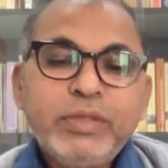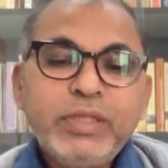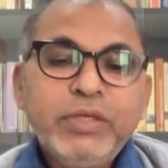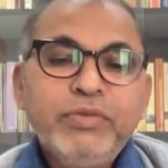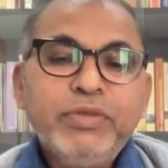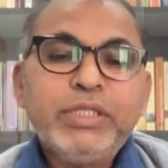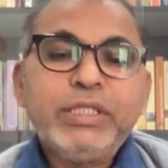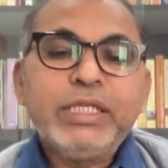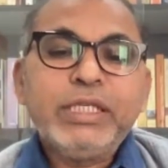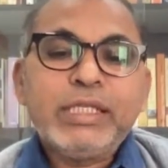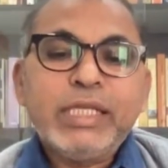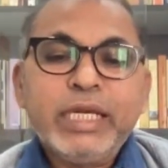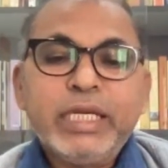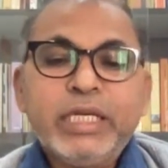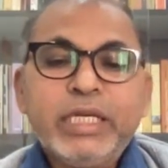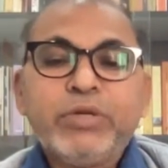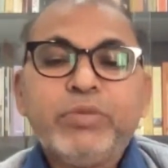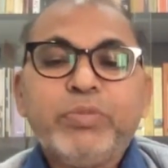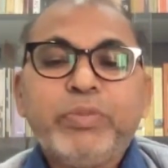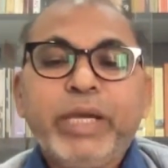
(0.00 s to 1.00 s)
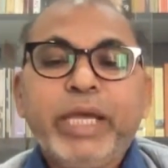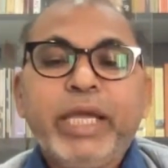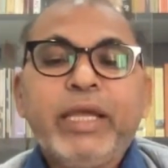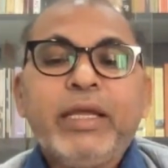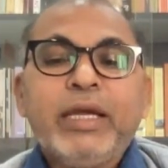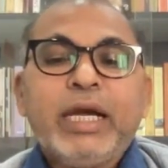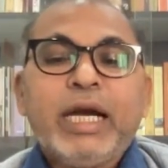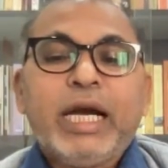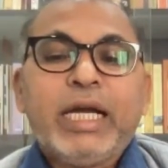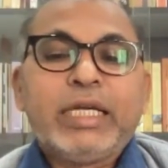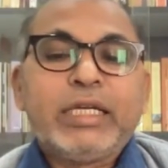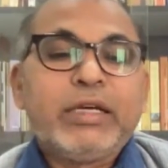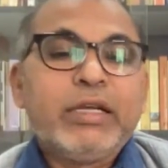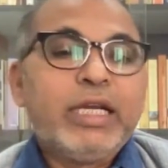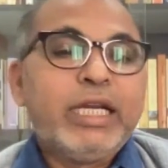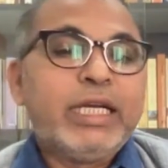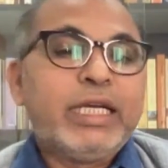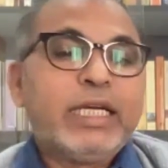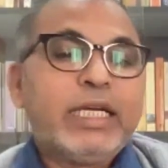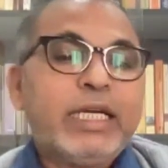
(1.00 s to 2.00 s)
which is said to be
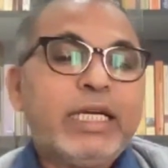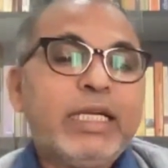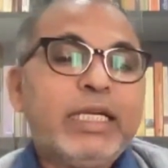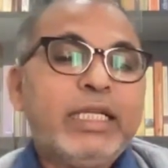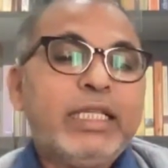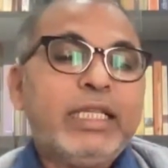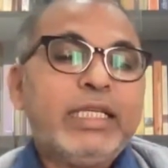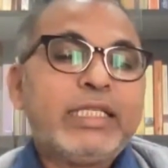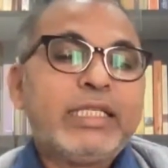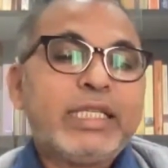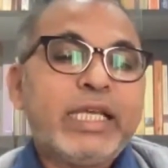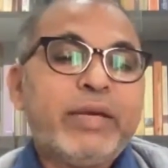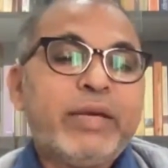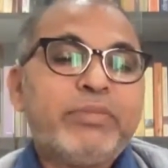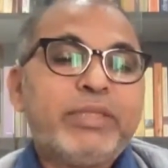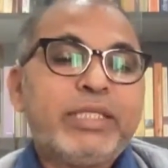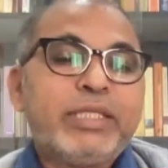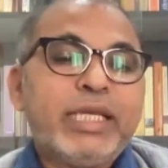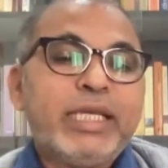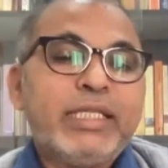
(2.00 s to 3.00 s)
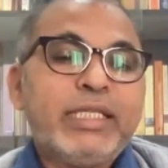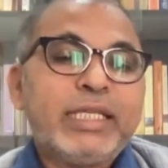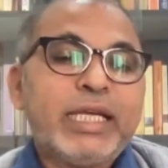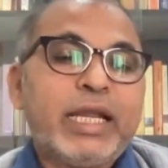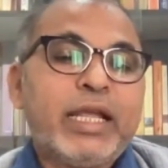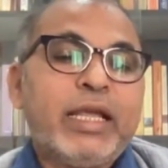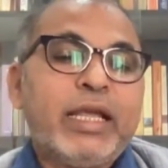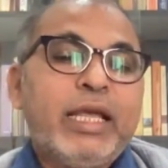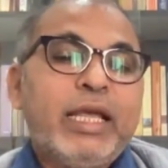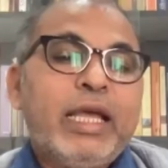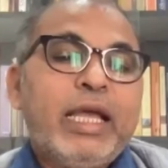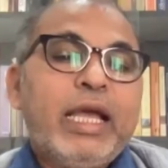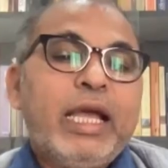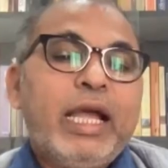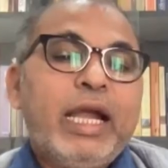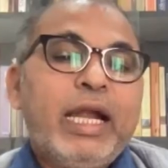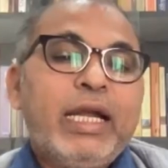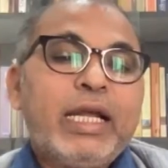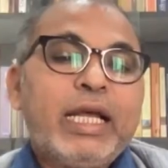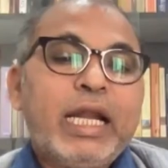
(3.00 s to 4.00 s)
articulated in the same century,
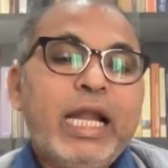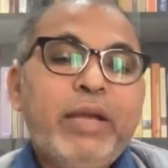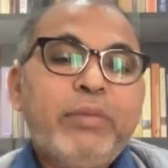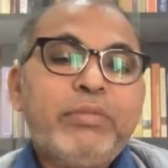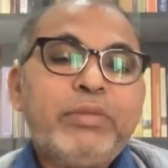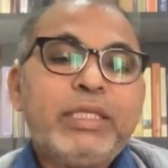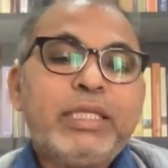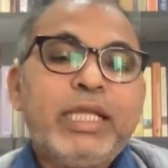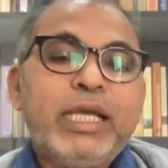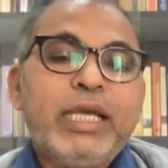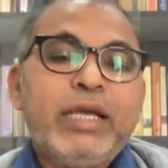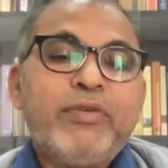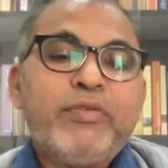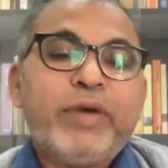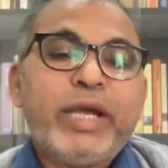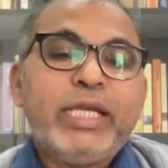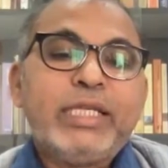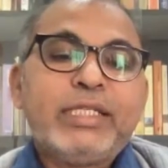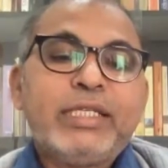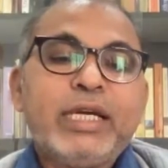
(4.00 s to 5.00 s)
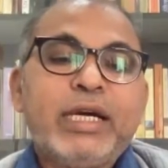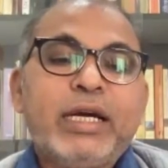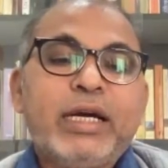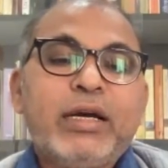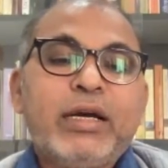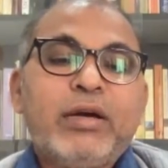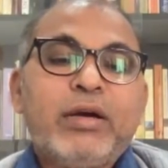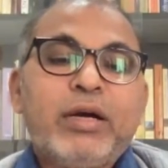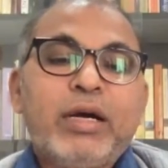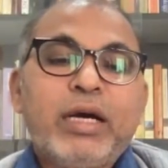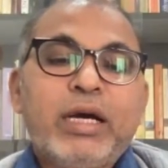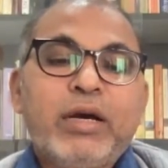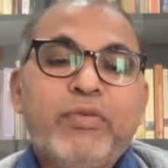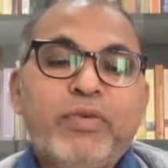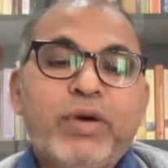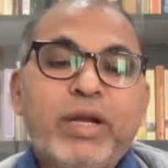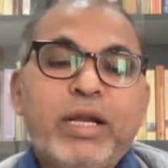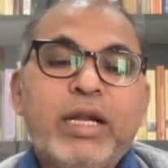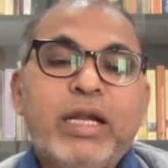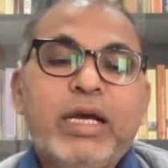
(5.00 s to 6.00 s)
and climbed the Vaishya
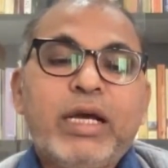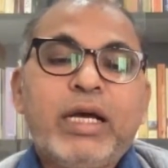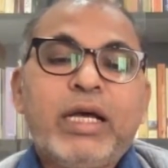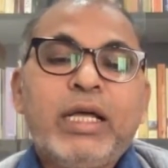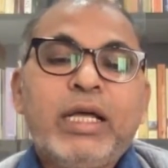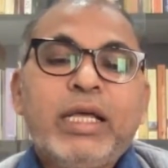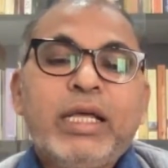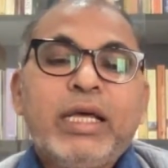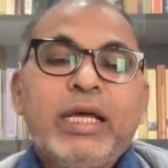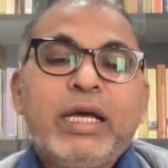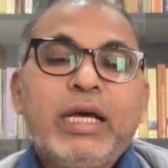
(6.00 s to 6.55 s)
Varnam.